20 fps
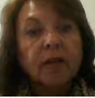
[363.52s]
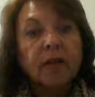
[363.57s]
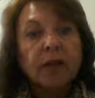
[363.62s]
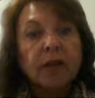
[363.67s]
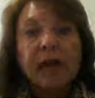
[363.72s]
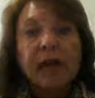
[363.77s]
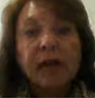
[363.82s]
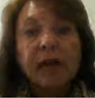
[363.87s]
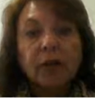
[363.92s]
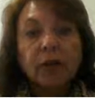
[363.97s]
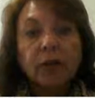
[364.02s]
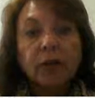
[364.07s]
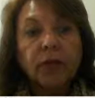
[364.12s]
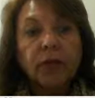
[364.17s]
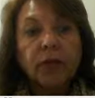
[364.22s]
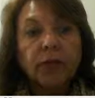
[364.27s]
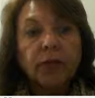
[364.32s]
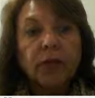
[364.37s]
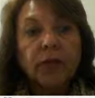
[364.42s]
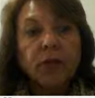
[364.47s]
it's an
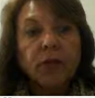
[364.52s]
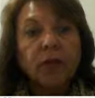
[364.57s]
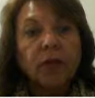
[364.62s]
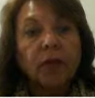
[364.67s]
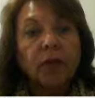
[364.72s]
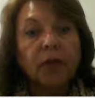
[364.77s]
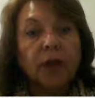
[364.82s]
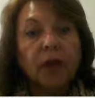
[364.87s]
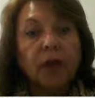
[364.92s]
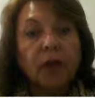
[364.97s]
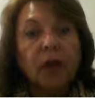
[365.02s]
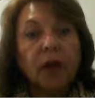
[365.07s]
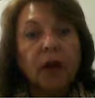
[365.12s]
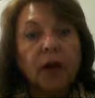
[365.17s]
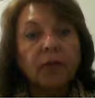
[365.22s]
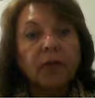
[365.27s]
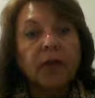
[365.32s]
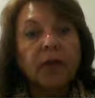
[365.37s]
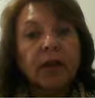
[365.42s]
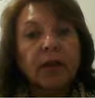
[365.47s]
interview, a phone
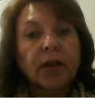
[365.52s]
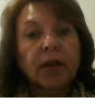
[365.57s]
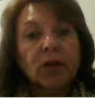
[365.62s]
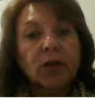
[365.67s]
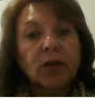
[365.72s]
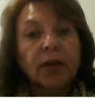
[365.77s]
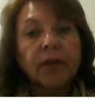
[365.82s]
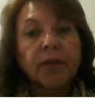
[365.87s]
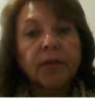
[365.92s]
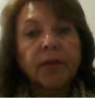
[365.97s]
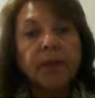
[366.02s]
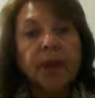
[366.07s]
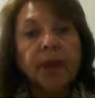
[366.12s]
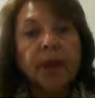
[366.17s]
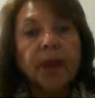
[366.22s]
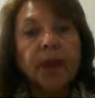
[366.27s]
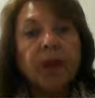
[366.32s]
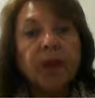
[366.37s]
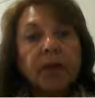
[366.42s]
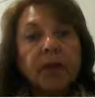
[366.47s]
conversation.
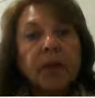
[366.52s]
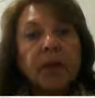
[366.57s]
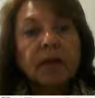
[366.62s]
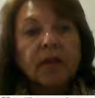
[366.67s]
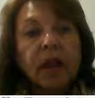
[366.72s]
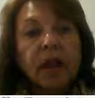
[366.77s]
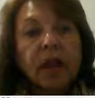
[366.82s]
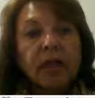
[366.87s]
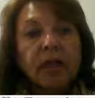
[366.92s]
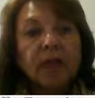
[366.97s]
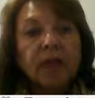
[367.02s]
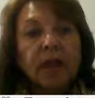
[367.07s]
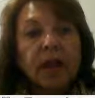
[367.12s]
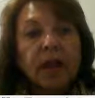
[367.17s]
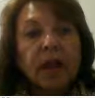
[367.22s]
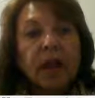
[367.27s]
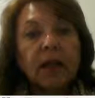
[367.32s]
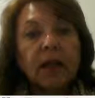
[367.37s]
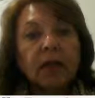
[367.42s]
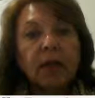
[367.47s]
This type of
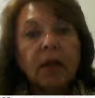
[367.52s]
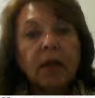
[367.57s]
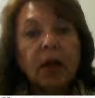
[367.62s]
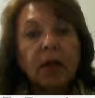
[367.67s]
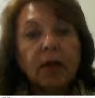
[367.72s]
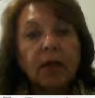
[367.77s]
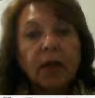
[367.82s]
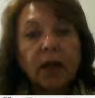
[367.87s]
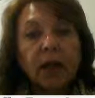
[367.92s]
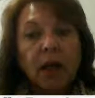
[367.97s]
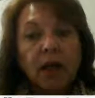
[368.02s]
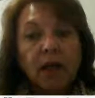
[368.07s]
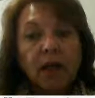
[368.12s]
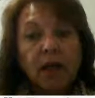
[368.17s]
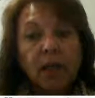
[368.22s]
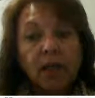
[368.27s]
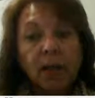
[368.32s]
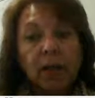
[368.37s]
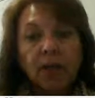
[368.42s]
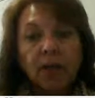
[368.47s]
data is
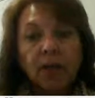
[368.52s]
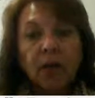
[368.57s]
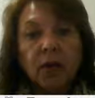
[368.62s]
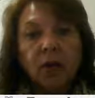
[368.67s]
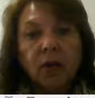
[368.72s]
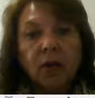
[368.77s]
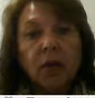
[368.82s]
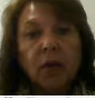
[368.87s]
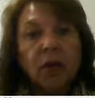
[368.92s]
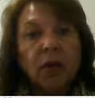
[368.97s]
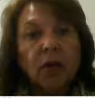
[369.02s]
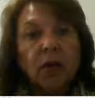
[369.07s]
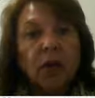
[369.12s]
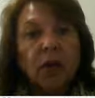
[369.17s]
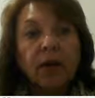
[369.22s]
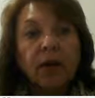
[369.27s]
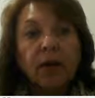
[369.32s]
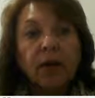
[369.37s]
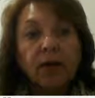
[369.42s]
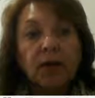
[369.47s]
non-recoverable, so we don't
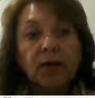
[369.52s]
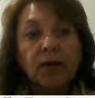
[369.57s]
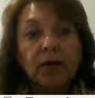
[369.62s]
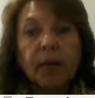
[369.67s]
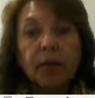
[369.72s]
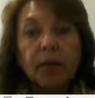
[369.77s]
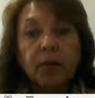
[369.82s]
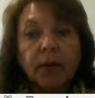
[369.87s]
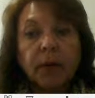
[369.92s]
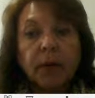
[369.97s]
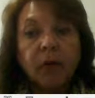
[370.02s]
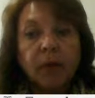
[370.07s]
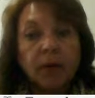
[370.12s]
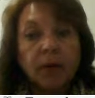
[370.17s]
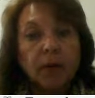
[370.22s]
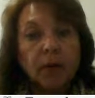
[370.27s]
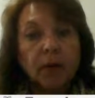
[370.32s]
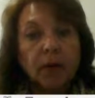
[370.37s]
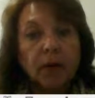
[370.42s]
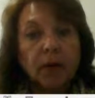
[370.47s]
ever cite personal
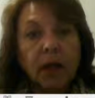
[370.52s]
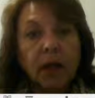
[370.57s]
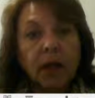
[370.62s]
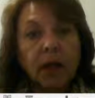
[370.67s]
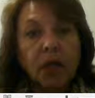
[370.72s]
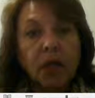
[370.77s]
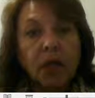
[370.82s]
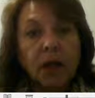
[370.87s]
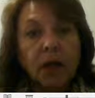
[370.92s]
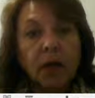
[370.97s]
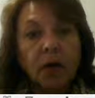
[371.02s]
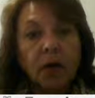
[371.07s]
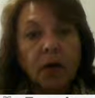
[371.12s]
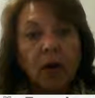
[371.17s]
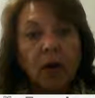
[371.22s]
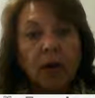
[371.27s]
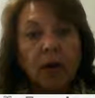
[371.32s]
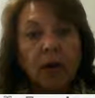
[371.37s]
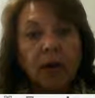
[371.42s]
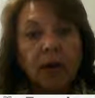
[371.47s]
communication on
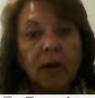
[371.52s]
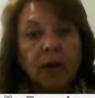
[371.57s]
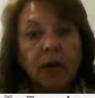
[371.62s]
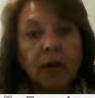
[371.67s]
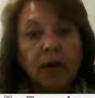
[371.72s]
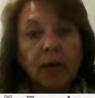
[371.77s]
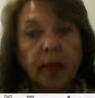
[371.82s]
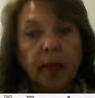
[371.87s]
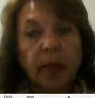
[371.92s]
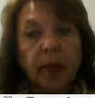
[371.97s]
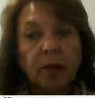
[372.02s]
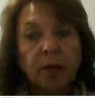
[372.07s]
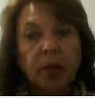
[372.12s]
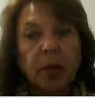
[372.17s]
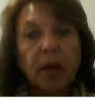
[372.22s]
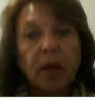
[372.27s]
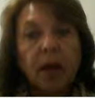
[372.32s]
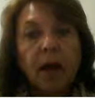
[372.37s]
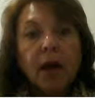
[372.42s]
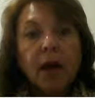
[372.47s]
our reference page,